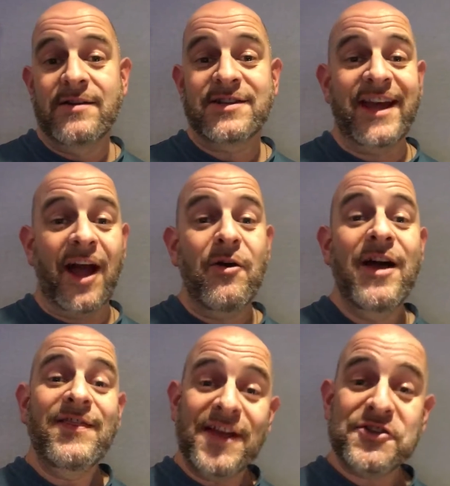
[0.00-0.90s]
So there you go.
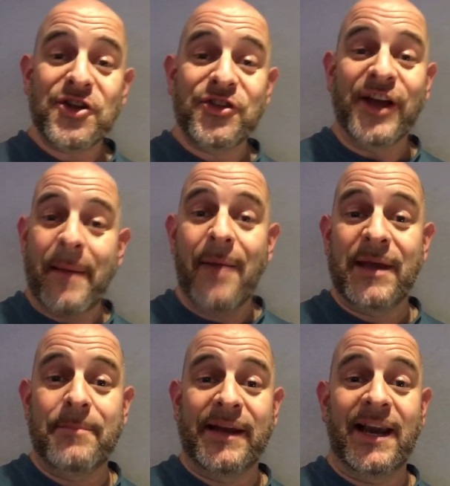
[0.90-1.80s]
There's a good thing about
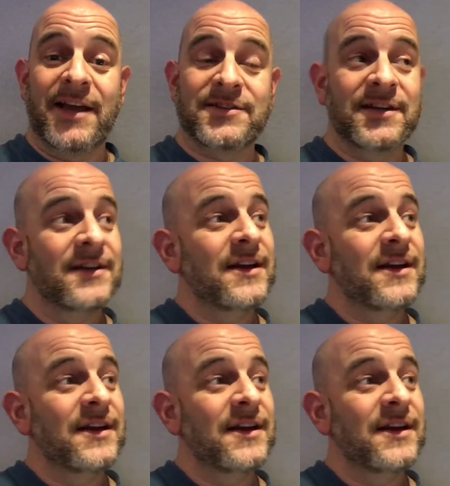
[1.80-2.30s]
being middle-aged.